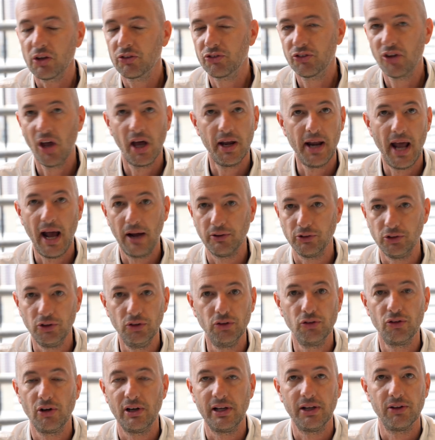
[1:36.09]
turnout
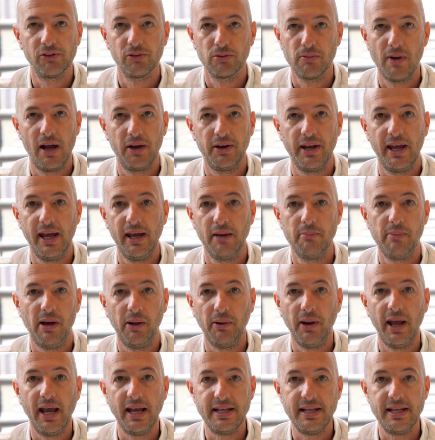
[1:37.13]
usually is around about